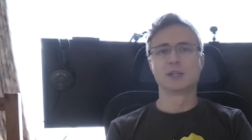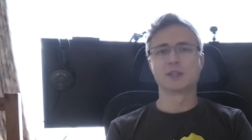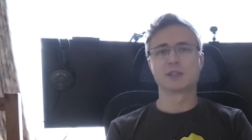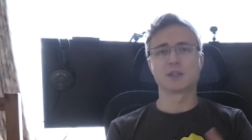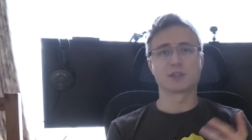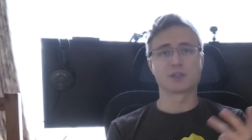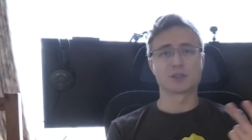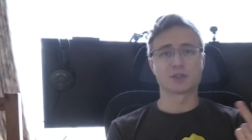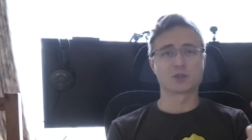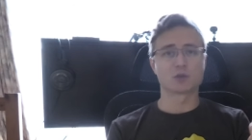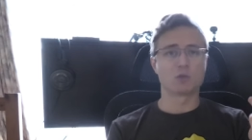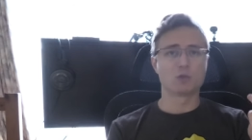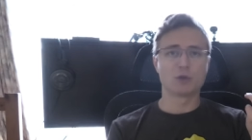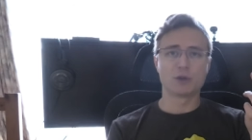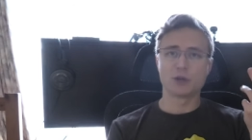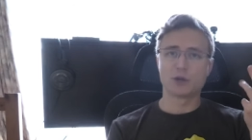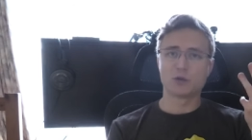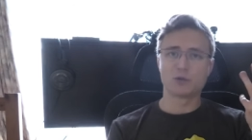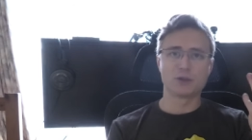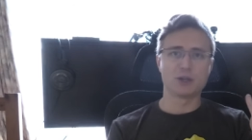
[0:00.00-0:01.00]
such as
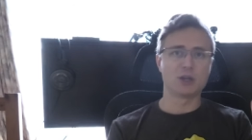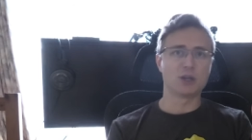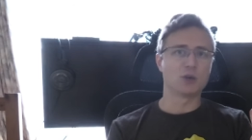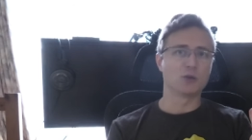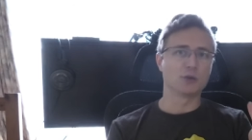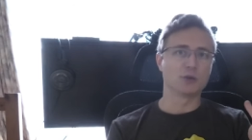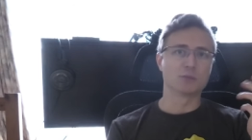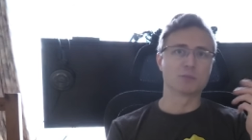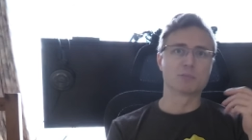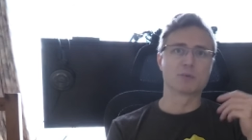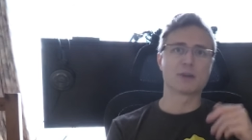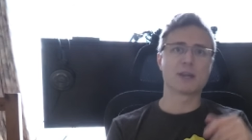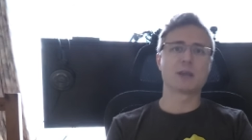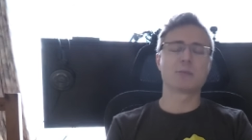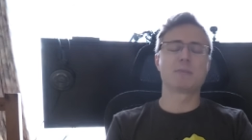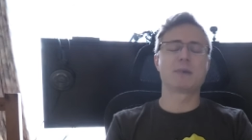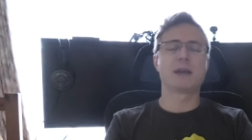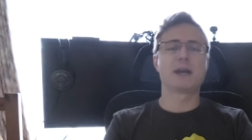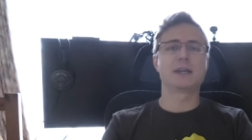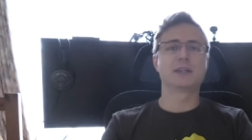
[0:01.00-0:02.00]
oil, you know, your
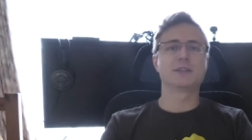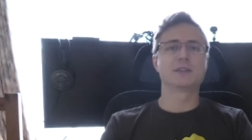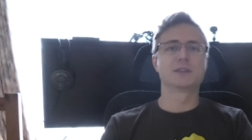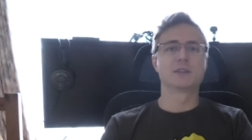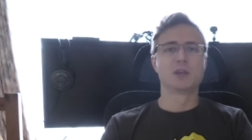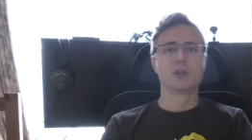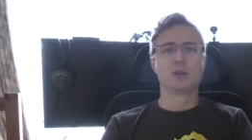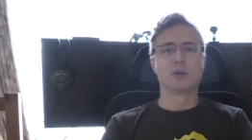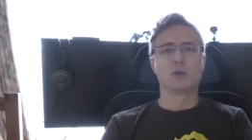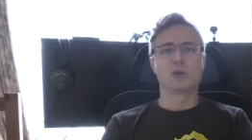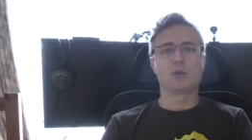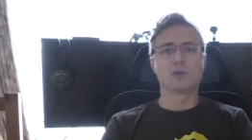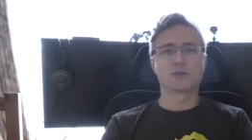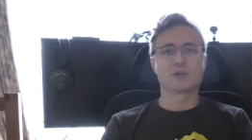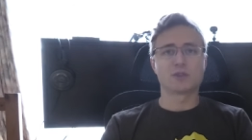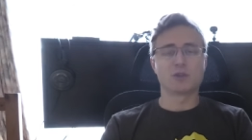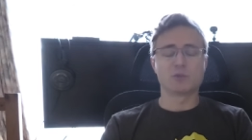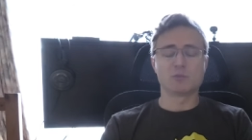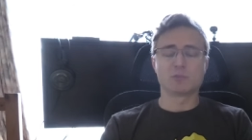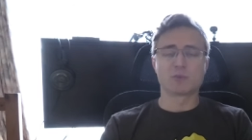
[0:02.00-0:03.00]
brake pads,
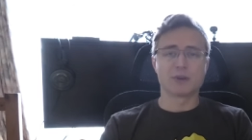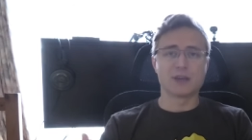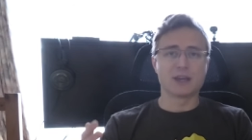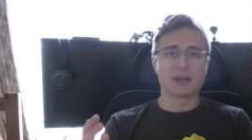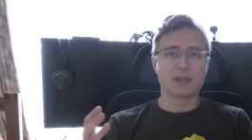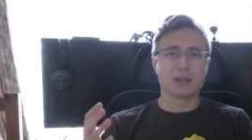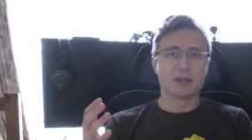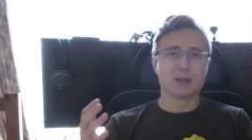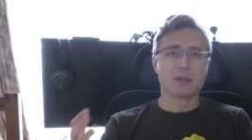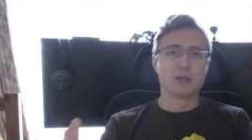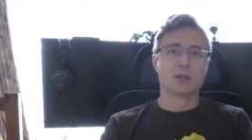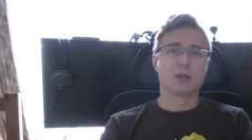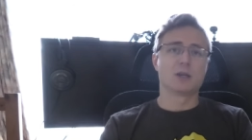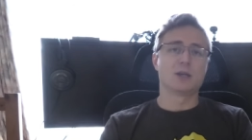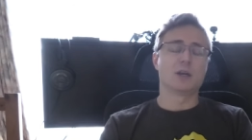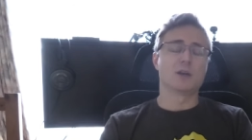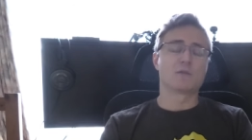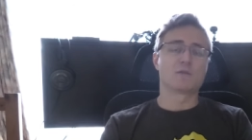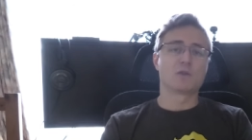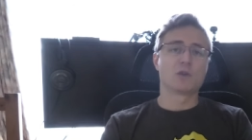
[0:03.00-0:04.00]
also your brake
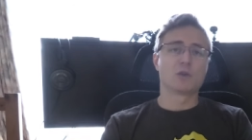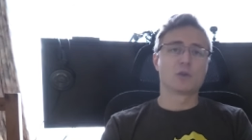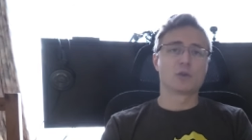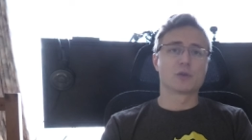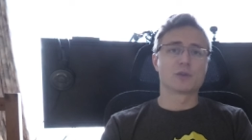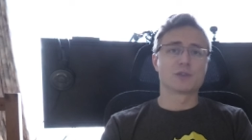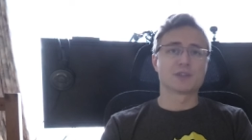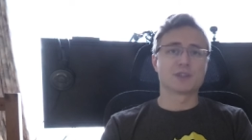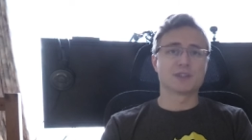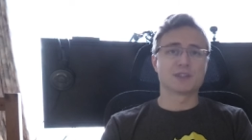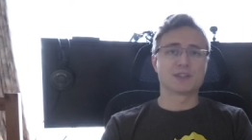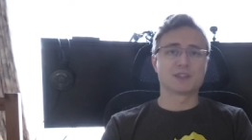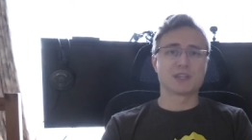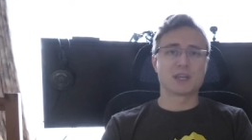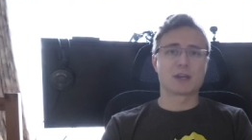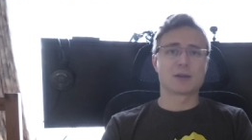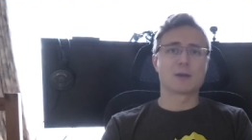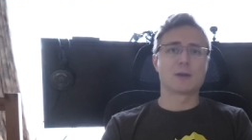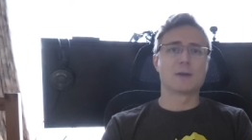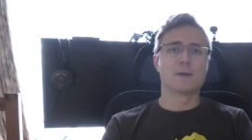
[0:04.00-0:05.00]
rotors,
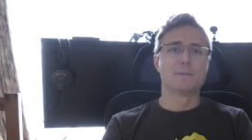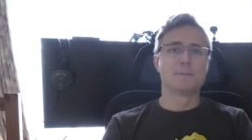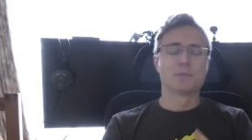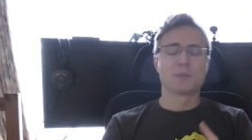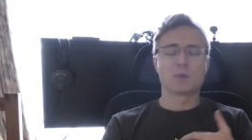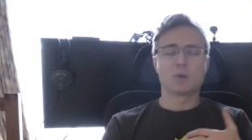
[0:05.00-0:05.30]
etc.